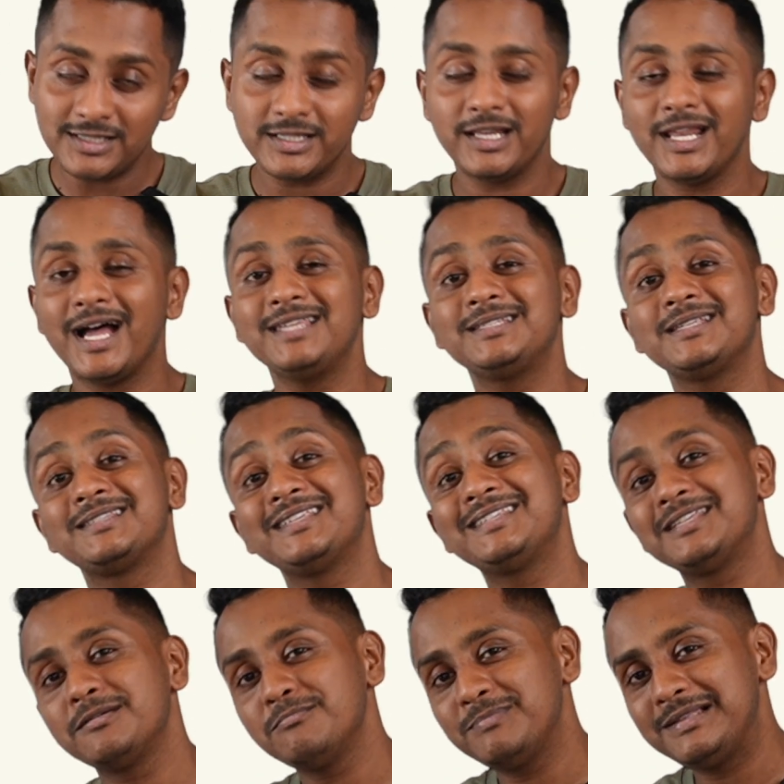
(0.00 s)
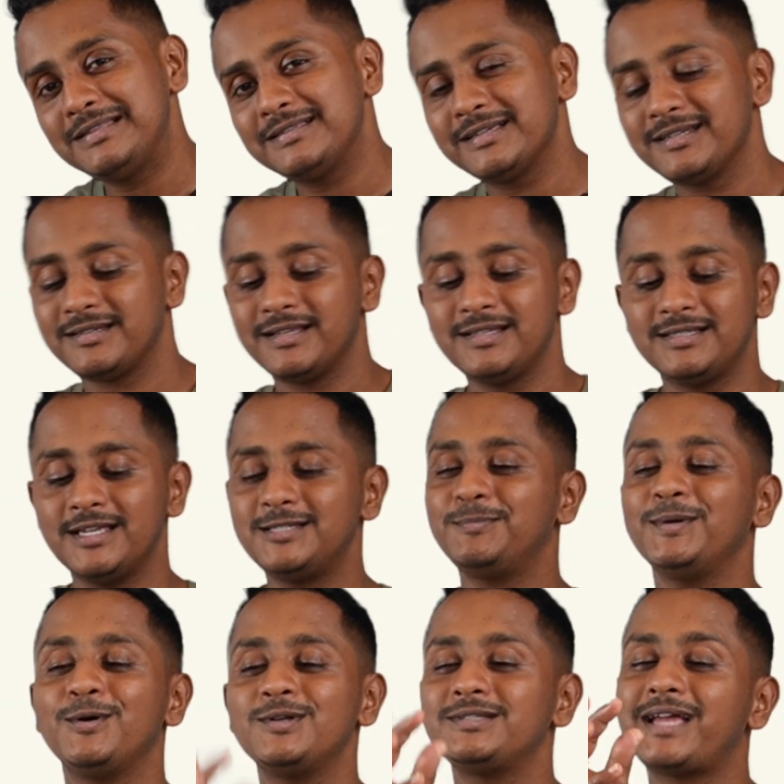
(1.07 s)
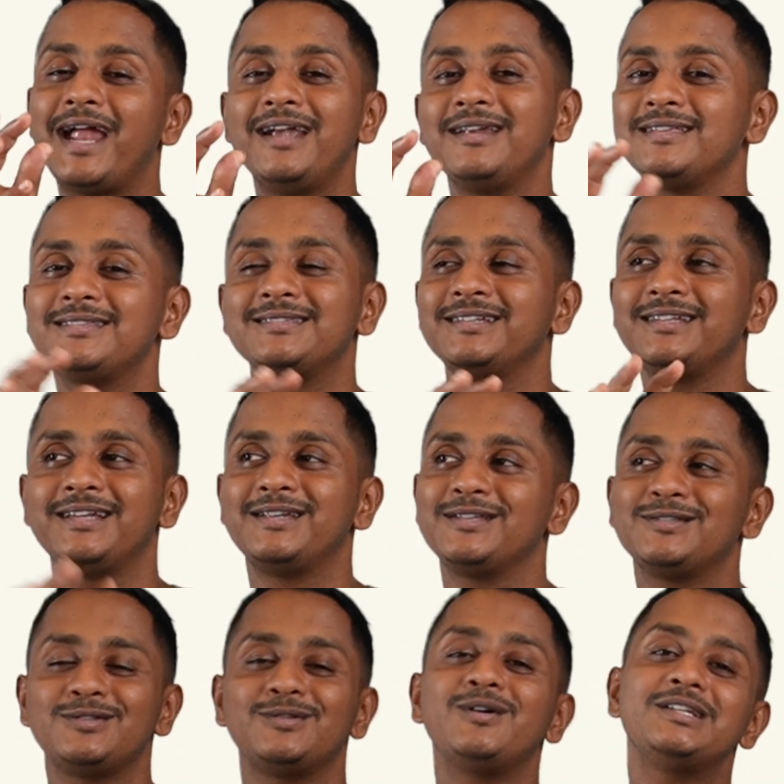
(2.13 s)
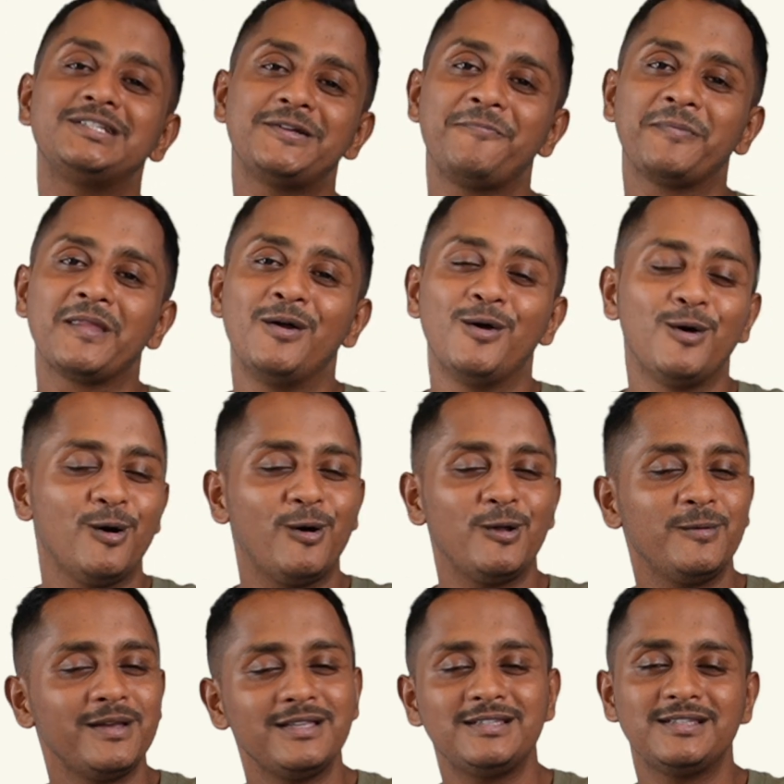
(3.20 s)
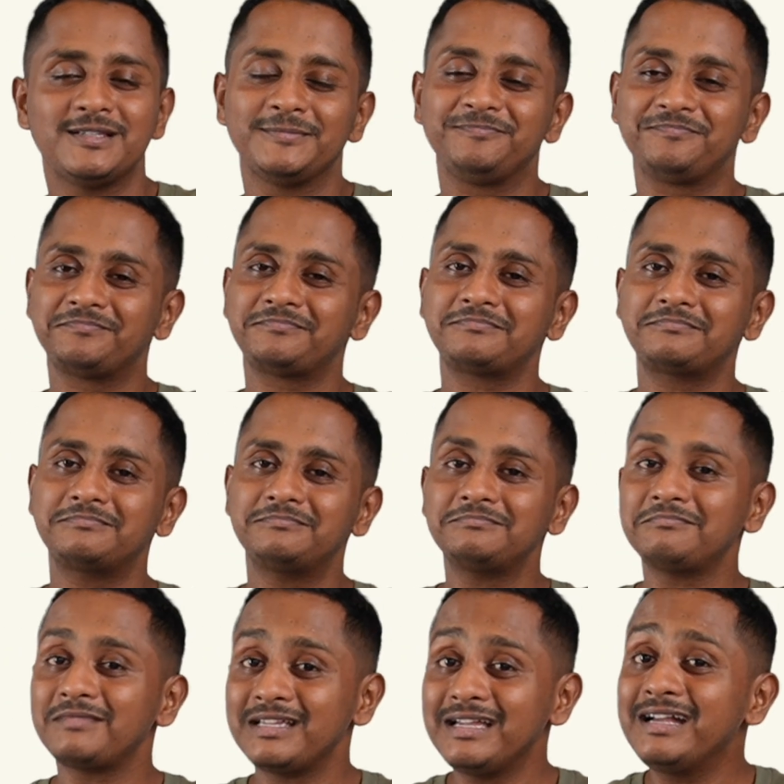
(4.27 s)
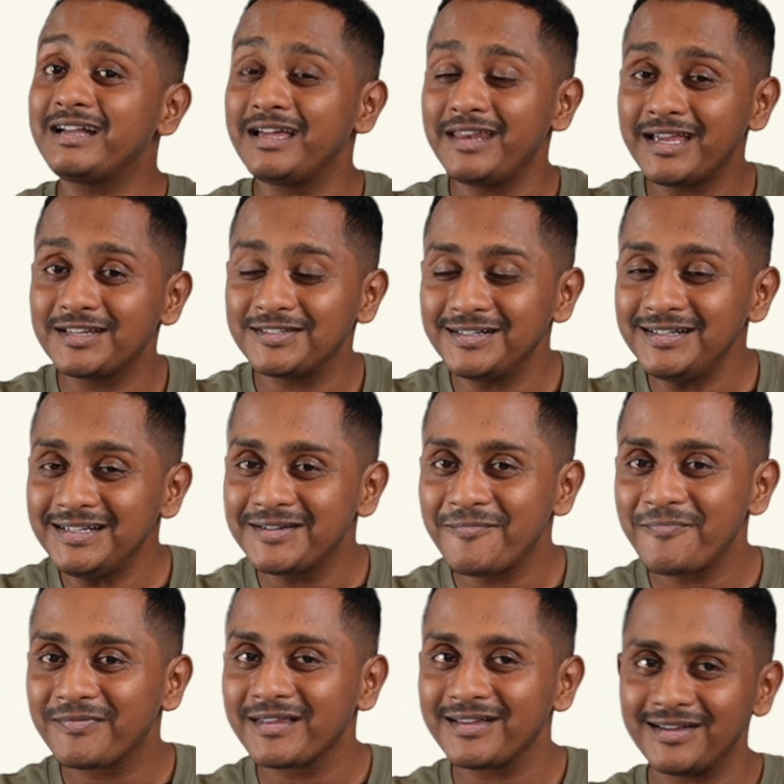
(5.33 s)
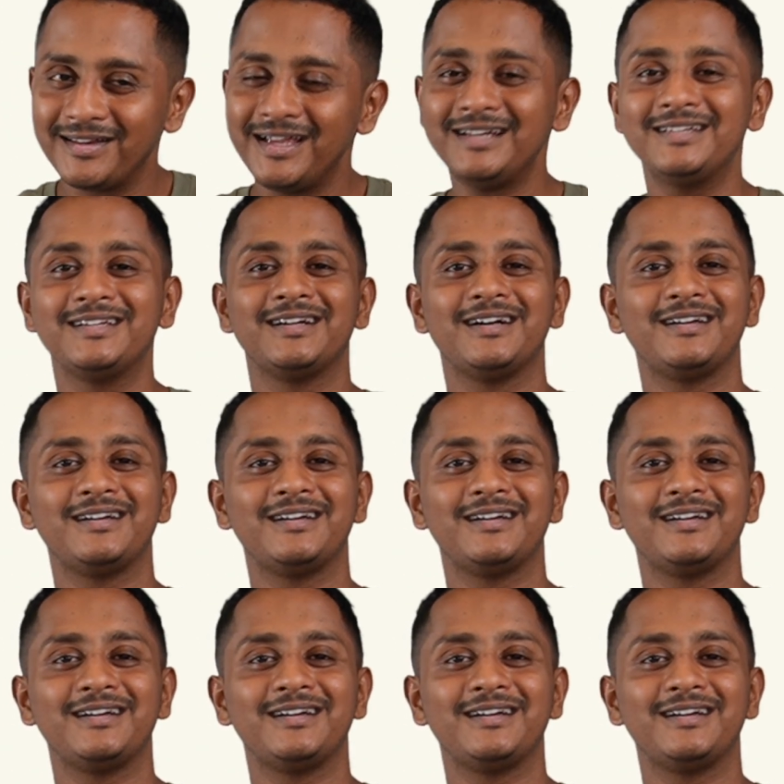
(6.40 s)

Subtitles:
The last is a simple sentence. Just because and is there, it is not always a connector, correct?